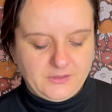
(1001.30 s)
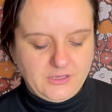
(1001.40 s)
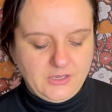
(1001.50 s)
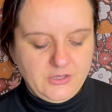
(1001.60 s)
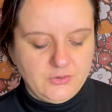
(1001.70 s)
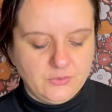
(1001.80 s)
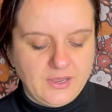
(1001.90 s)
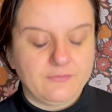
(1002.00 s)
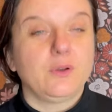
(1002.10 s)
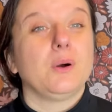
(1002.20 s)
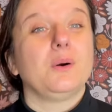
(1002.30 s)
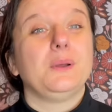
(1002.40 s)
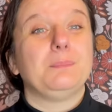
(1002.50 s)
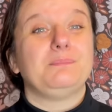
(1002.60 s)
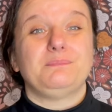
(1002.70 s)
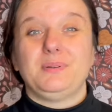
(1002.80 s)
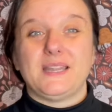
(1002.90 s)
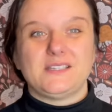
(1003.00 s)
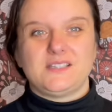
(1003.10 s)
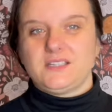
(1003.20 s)
you have got
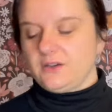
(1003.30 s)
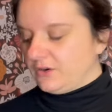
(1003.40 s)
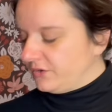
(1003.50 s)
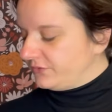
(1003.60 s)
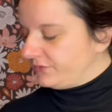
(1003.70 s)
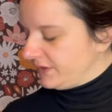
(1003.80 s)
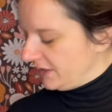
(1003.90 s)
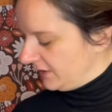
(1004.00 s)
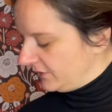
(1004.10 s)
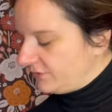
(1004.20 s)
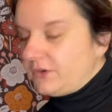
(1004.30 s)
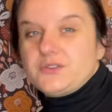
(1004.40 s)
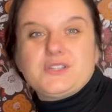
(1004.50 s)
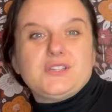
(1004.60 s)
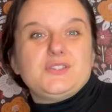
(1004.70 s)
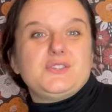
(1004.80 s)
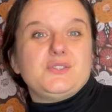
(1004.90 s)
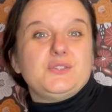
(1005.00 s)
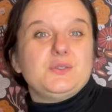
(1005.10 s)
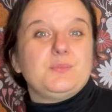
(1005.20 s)
plenty of flosses
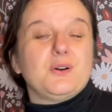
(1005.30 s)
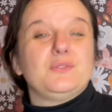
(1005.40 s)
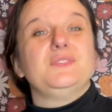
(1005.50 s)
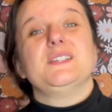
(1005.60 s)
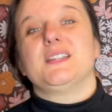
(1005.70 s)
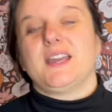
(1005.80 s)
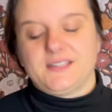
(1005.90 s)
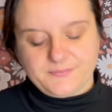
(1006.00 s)
to do both design.